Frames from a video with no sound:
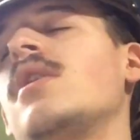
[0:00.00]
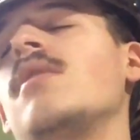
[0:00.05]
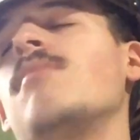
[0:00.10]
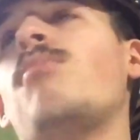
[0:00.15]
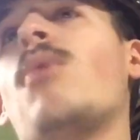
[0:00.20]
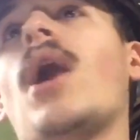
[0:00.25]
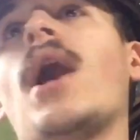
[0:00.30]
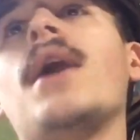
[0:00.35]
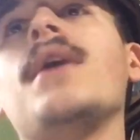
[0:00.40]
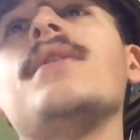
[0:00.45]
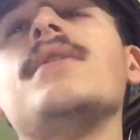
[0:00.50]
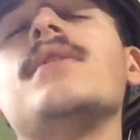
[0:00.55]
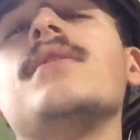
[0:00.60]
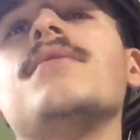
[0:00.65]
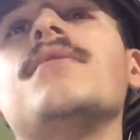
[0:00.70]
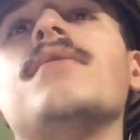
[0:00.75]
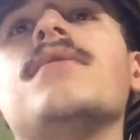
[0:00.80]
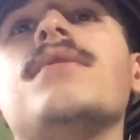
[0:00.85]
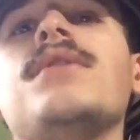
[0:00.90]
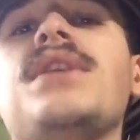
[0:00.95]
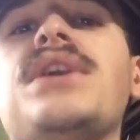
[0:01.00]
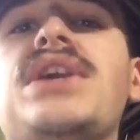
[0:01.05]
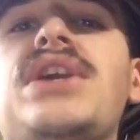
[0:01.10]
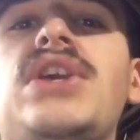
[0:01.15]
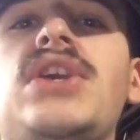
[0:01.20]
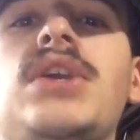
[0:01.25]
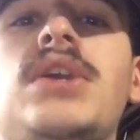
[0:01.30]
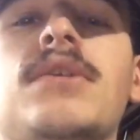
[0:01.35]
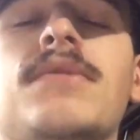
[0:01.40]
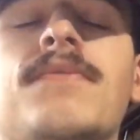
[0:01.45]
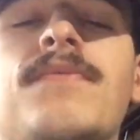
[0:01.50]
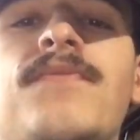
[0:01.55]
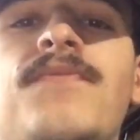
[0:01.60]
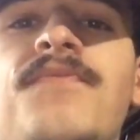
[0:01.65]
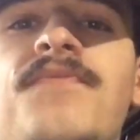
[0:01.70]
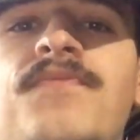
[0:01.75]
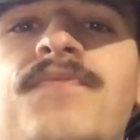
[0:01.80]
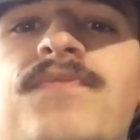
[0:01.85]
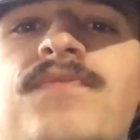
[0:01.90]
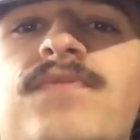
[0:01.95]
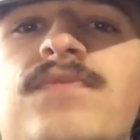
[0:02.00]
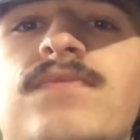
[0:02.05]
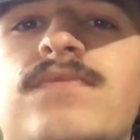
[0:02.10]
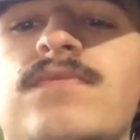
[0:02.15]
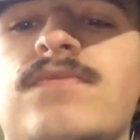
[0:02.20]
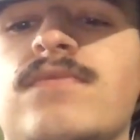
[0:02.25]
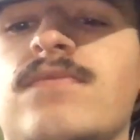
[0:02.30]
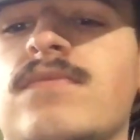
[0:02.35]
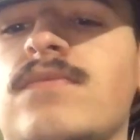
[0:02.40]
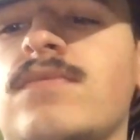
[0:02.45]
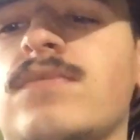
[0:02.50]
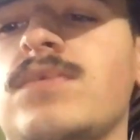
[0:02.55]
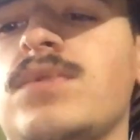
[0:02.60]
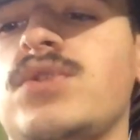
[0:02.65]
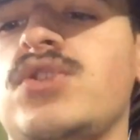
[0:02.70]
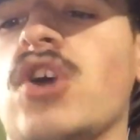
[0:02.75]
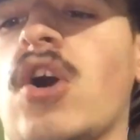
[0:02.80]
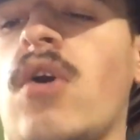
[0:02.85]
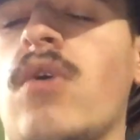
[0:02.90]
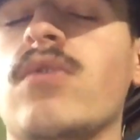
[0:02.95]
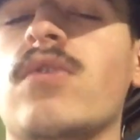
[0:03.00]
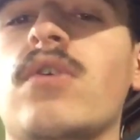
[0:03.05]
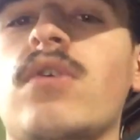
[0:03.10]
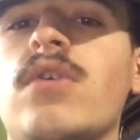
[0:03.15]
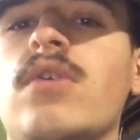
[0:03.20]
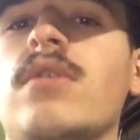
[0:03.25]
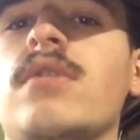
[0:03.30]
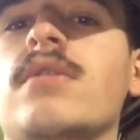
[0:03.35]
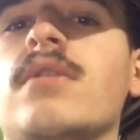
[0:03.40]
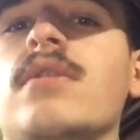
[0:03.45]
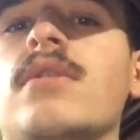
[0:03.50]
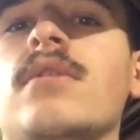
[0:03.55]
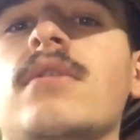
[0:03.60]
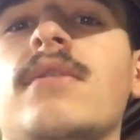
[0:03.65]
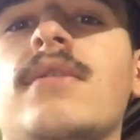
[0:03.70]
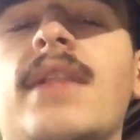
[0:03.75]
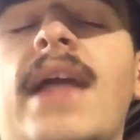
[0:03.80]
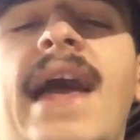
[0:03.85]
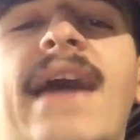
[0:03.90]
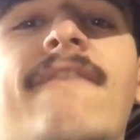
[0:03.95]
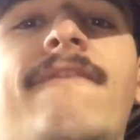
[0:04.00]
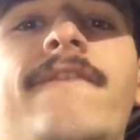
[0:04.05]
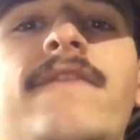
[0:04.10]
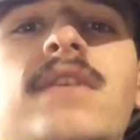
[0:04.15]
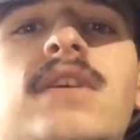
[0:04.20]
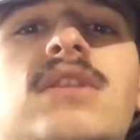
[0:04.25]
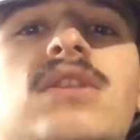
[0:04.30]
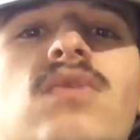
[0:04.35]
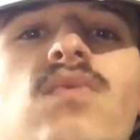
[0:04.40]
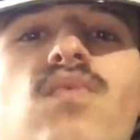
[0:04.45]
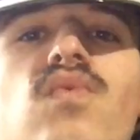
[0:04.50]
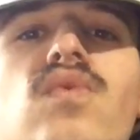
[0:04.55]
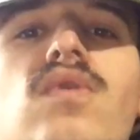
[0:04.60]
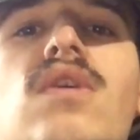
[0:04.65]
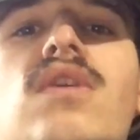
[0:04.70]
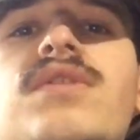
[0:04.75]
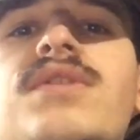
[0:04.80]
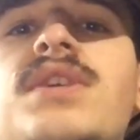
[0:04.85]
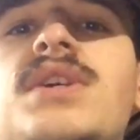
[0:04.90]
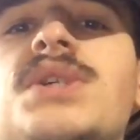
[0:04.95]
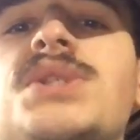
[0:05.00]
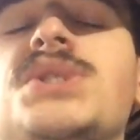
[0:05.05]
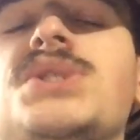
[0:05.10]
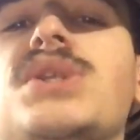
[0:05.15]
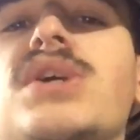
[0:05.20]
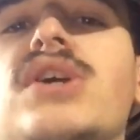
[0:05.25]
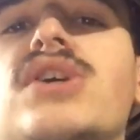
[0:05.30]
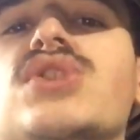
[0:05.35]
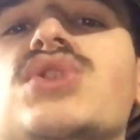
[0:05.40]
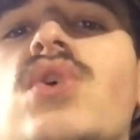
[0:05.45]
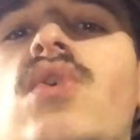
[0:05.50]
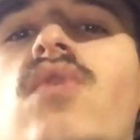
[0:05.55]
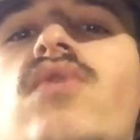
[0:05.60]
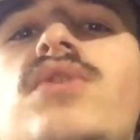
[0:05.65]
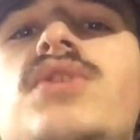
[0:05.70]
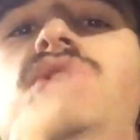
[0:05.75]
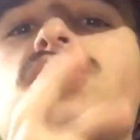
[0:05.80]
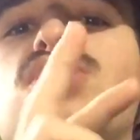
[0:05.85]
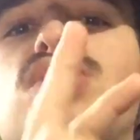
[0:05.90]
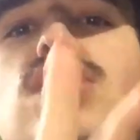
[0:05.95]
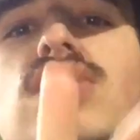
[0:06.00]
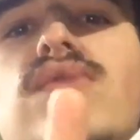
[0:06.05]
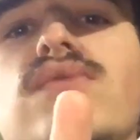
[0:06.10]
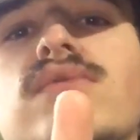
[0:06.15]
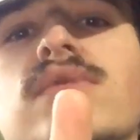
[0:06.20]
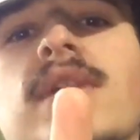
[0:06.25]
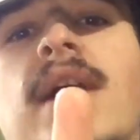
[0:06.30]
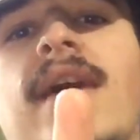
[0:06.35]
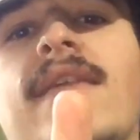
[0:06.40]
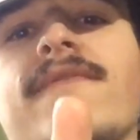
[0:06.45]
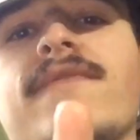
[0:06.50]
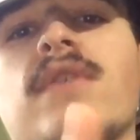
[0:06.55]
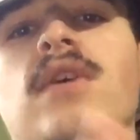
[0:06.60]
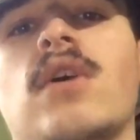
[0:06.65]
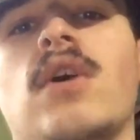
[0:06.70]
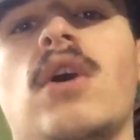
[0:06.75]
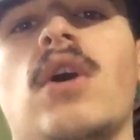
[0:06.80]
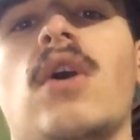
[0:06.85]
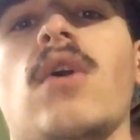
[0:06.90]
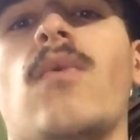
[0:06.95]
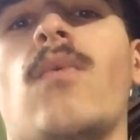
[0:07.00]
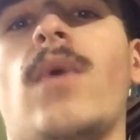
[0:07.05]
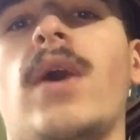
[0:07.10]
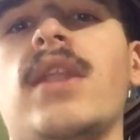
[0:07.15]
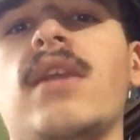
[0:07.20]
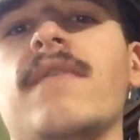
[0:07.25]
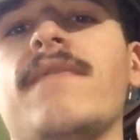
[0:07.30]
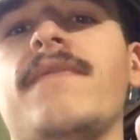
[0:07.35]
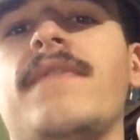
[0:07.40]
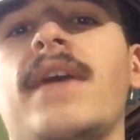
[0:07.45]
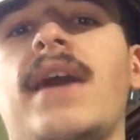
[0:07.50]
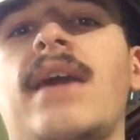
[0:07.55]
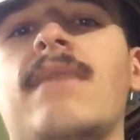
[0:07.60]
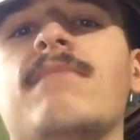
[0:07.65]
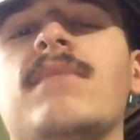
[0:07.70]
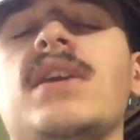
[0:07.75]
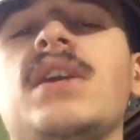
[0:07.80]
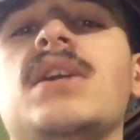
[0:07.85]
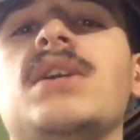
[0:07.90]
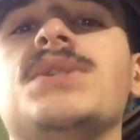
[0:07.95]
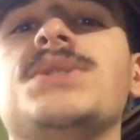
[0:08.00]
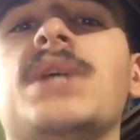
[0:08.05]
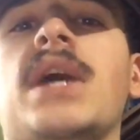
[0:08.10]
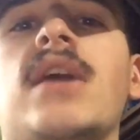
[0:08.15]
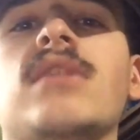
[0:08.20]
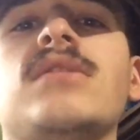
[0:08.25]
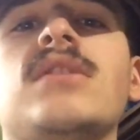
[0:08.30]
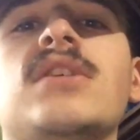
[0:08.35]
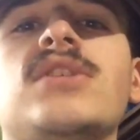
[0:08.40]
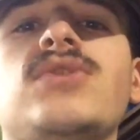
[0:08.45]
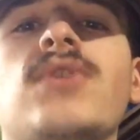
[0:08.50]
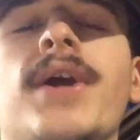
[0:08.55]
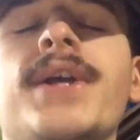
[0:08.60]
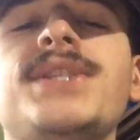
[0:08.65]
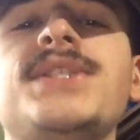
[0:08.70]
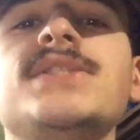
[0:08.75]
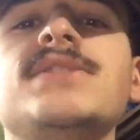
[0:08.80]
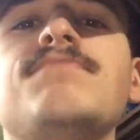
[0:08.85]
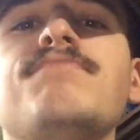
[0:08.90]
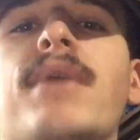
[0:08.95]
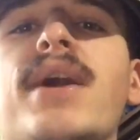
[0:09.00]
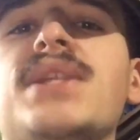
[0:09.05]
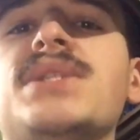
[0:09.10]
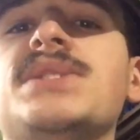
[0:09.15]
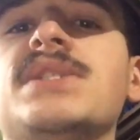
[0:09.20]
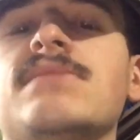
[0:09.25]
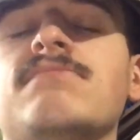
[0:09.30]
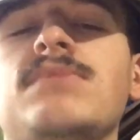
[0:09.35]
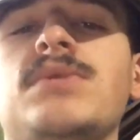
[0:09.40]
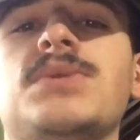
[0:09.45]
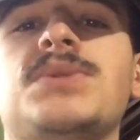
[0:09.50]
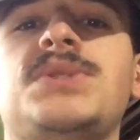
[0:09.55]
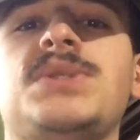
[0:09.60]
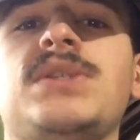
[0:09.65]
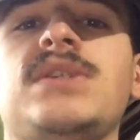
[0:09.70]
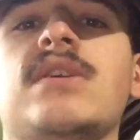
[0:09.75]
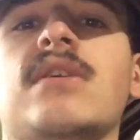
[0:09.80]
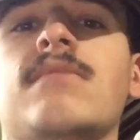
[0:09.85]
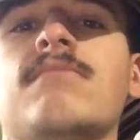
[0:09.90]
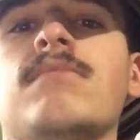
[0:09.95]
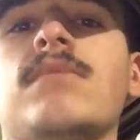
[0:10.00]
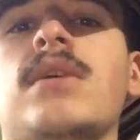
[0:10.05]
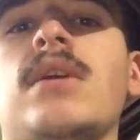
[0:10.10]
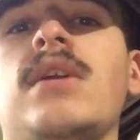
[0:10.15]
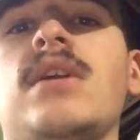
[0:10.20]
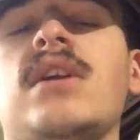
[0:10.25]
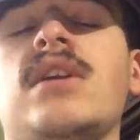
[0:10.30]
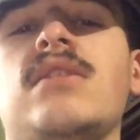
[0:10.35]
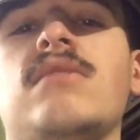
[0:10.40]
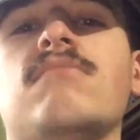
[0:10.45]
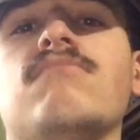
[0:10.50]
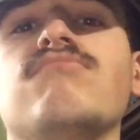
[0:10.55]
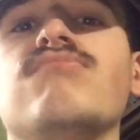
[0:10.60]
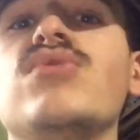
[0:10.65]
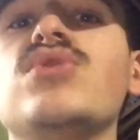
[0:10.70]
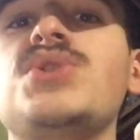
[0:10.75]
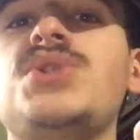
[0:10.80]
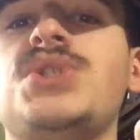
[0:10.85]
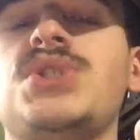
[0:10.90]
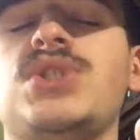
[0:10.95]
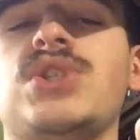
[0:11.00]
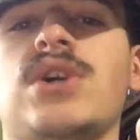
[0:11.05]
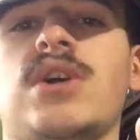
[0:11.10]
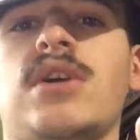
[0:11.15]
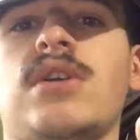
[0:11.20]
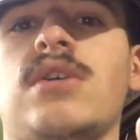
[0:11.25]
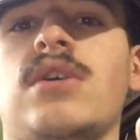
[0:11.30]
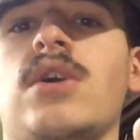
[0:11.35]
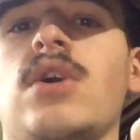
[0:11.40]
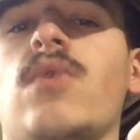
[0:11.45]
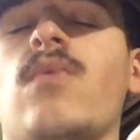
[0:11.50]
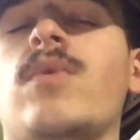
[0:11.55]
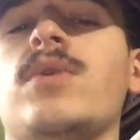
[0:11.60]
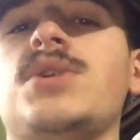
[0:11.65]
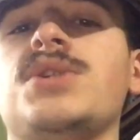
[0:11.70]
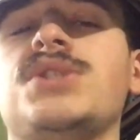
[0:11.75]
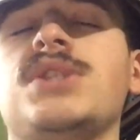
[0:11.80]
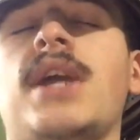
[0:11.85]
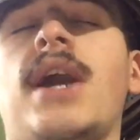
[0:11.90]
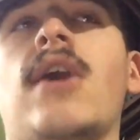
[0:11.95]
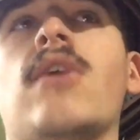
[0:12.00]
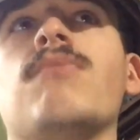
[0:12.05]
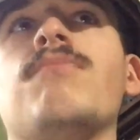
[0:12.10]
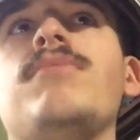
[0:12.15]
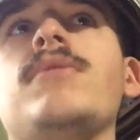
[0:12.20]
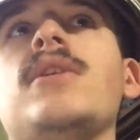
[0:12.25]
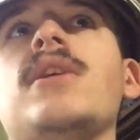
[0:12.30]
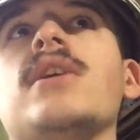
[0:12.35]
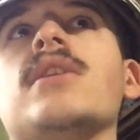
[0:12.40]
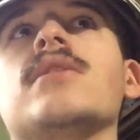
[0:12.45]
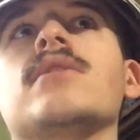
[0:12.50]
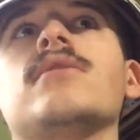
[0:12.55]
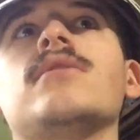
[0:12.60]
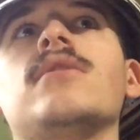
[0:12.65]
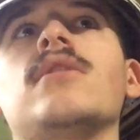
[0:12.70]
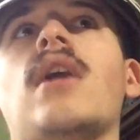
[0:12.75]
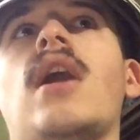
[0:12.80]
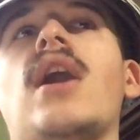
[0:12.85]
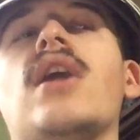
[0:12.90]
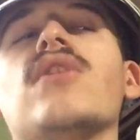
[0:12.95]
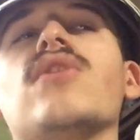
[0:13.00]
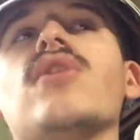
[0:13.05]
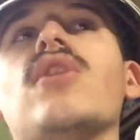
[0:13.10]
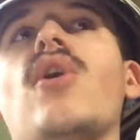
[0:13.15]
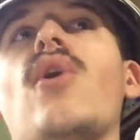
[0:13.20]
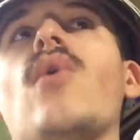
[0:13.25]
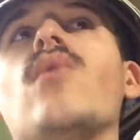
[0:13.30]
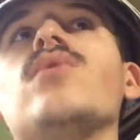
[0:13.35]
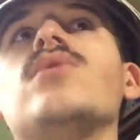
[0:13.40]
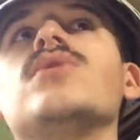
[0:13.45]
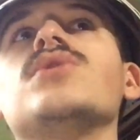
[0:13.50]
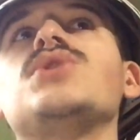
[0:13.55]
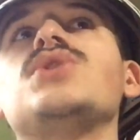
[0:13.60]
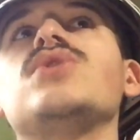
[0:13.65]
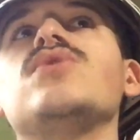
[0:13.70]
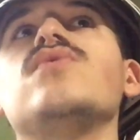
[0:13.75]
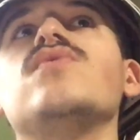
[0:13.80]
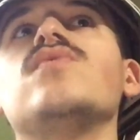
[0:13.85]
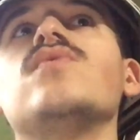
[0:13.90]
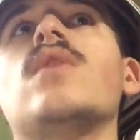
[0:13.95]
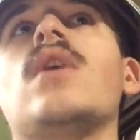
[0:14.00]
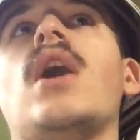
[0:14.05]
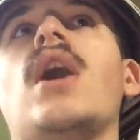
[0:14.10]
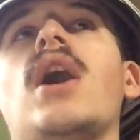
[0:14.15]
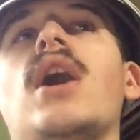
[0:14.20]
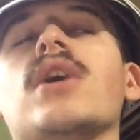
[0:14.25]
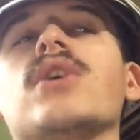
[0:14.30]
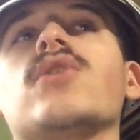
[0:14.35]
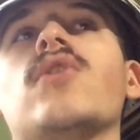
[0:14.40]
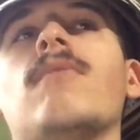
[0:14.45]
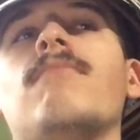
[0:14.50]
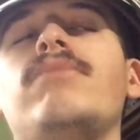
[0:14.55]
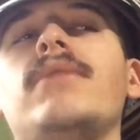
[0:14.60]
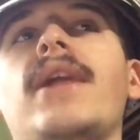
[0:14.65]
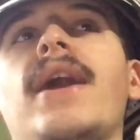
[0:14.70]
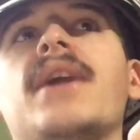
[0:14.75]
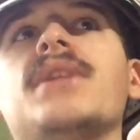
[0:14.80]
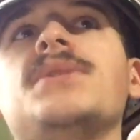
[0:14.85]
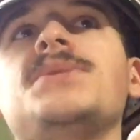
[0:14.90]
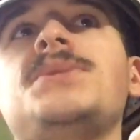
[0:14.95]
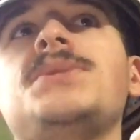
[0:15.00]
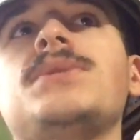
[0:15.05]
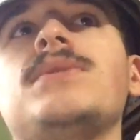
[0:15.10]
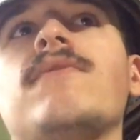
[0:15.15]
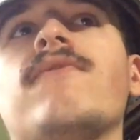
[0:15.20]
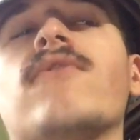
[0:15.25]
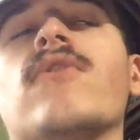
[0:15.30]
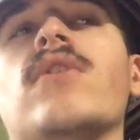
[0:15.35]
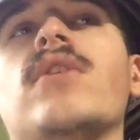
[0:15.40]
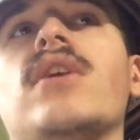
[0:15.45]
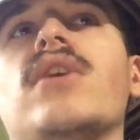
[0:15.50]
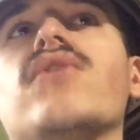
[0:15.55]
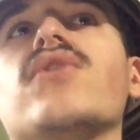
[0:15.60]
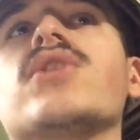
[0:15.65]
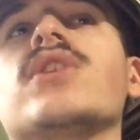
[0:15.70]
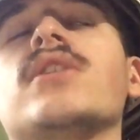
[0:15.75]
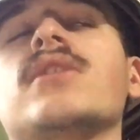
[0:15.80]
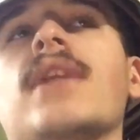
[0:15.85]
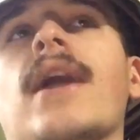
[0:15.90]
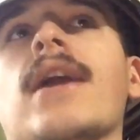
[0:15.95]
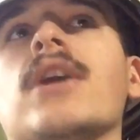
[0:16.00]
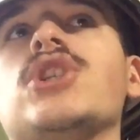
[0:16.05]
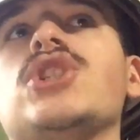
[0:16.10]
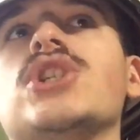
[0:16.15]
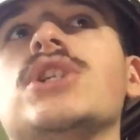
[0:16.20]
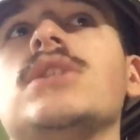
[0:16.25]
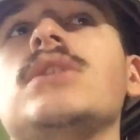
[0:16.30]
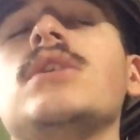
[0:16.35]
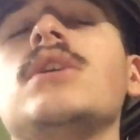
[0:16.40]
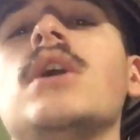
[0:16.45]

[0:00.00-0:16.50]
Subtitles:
But the total left in the world is there's only 2 left. One of them is at the Deutsches Panzer Museum in Münster, which is now being on loan to Koblenz for another collection.